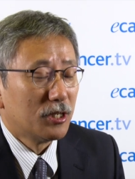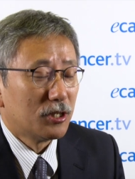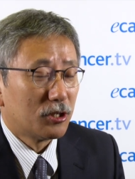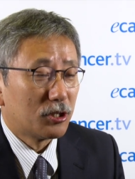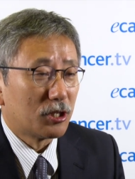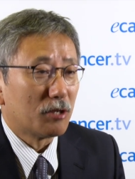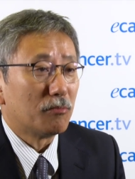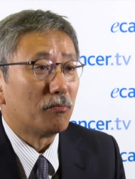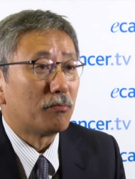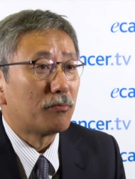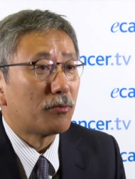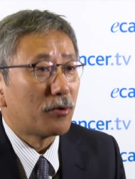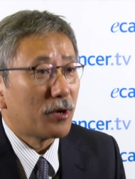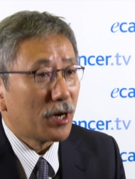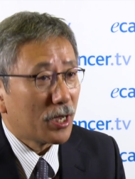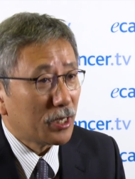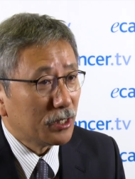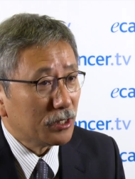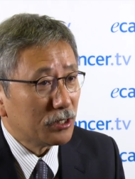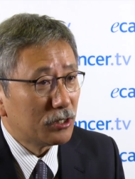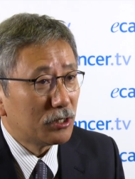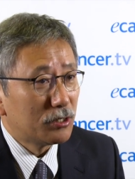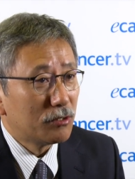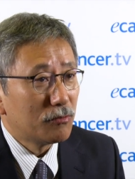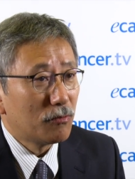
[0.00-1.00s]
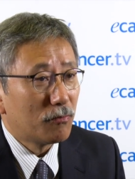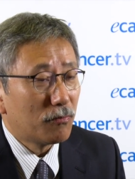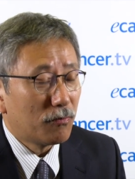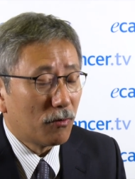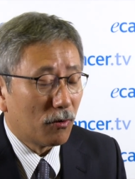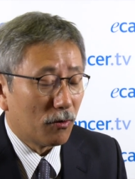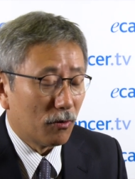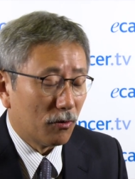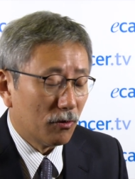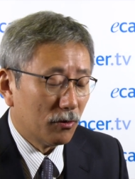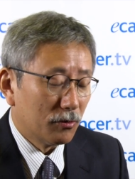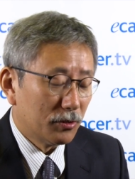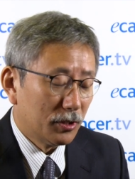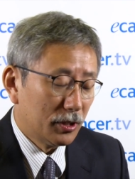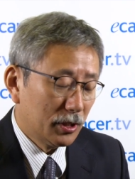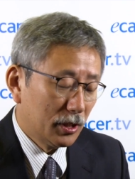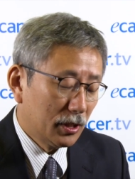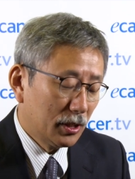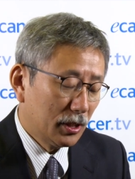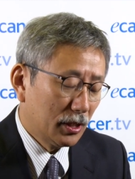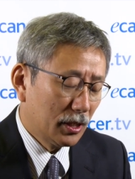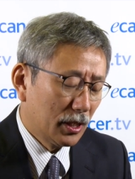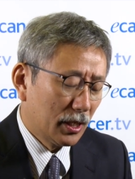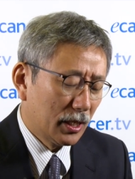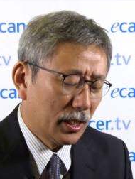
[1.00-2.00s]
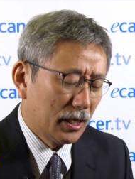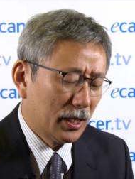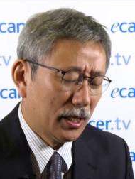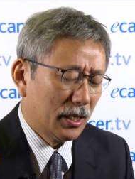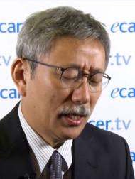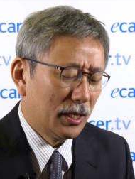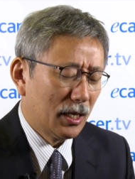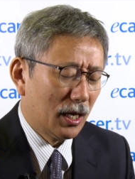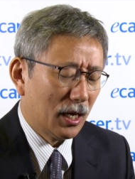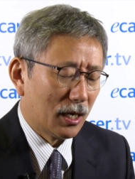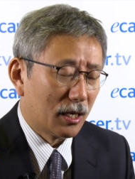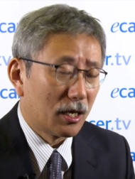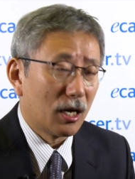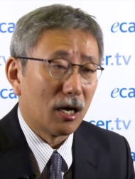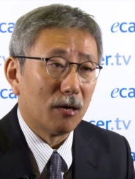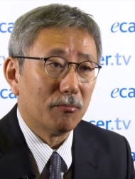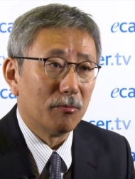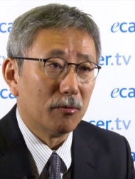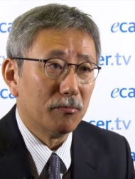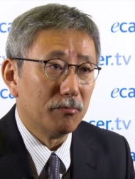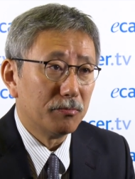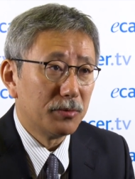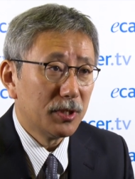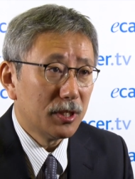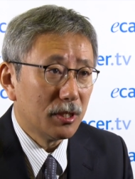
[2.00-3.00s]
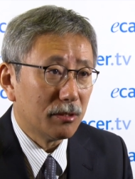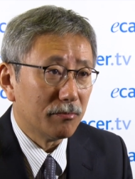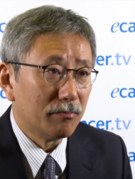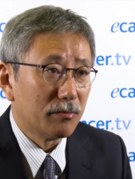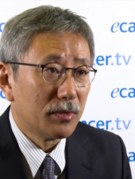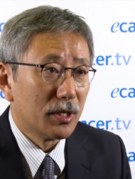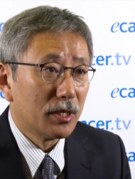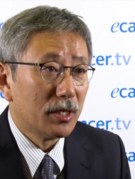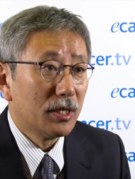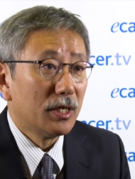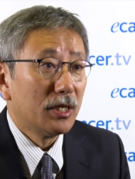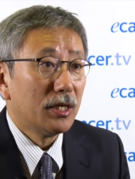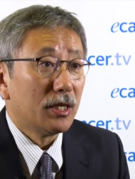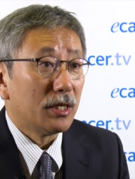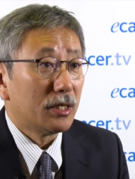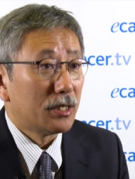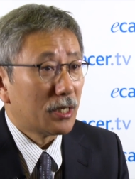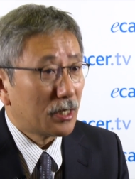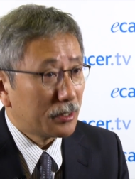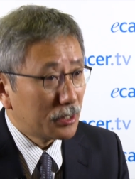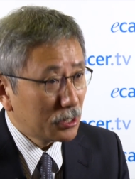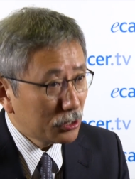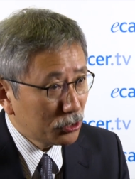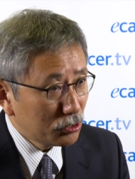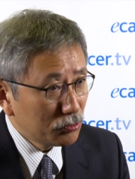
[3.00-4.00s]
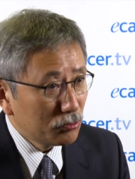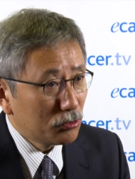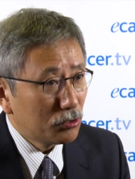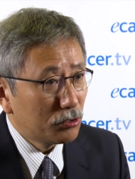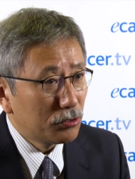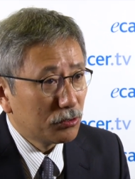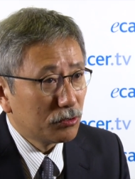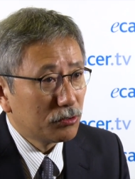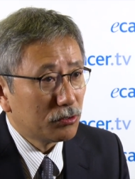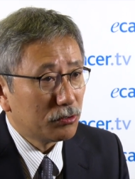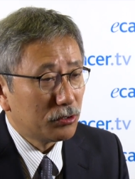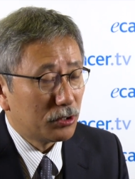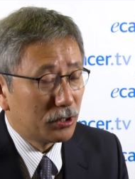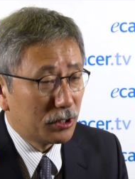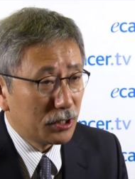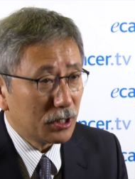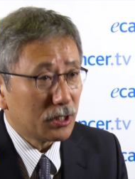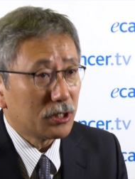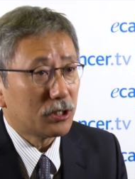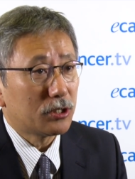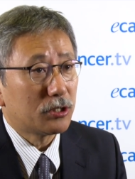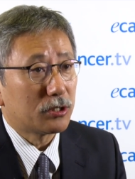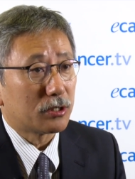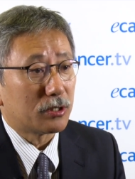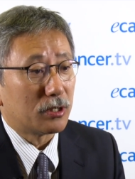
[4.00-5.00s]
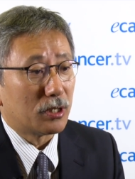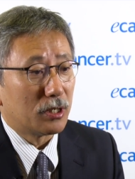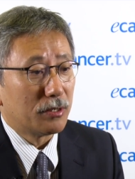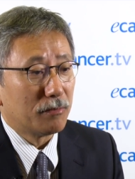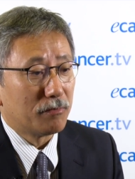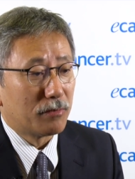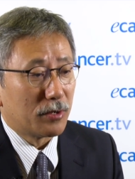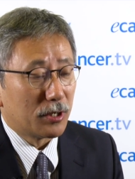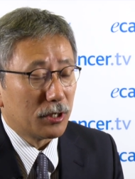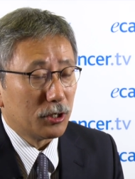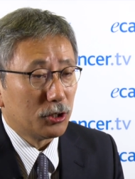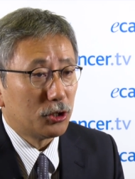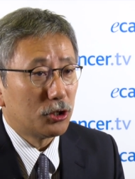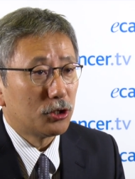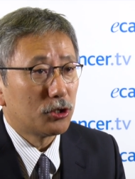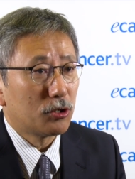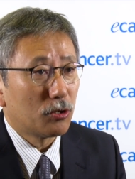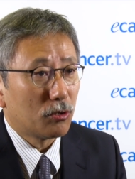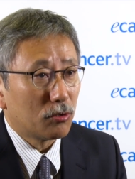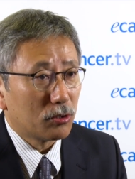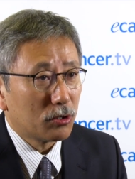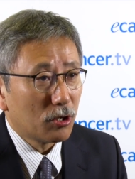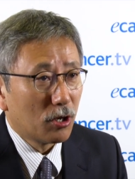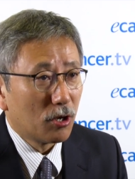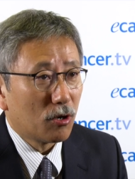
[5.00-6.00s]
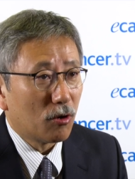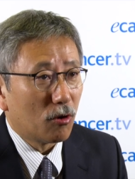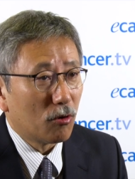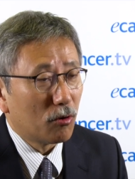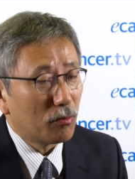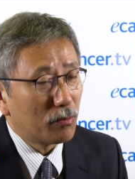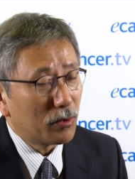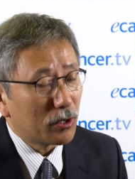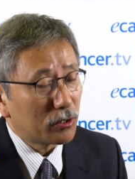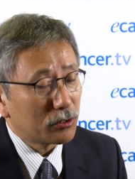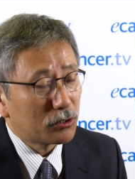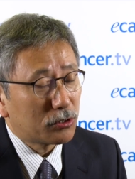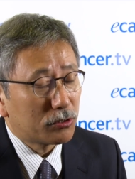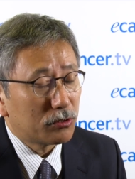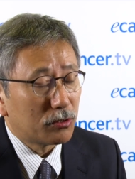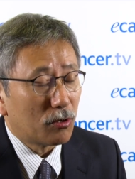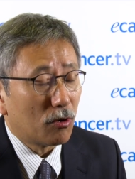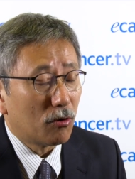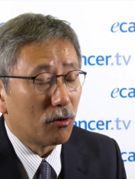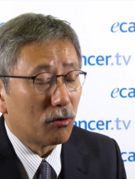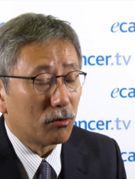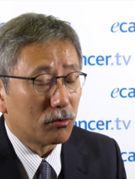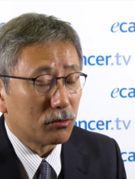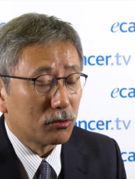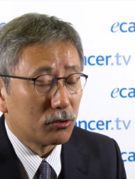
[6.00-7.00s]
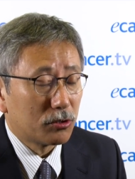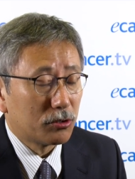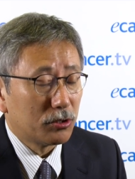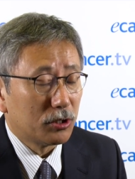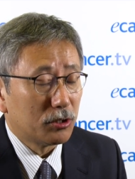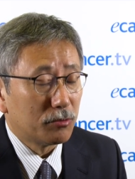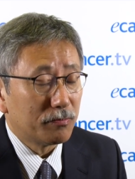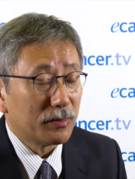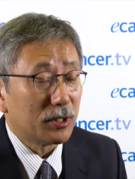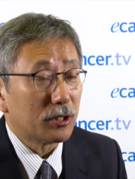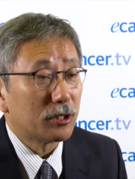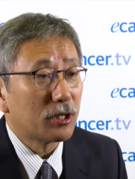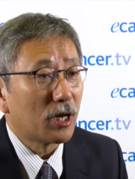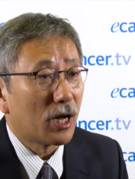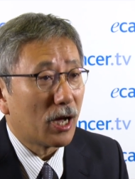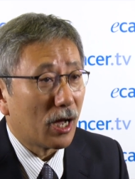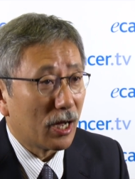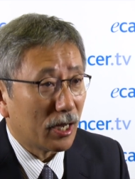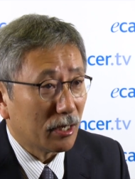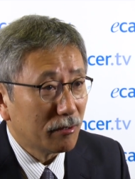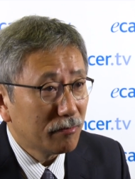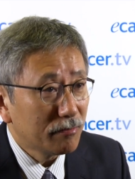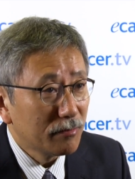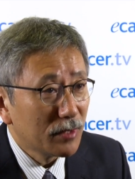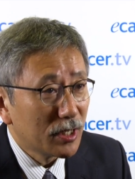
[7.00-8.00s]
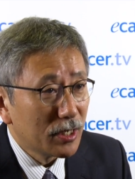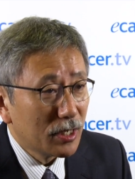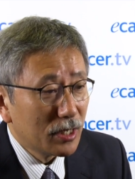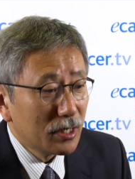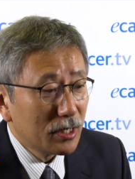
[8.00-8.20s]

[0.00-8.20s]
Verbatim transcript: some praise for the uh, carbon beam. In addition to this uh, very short overall treatment time,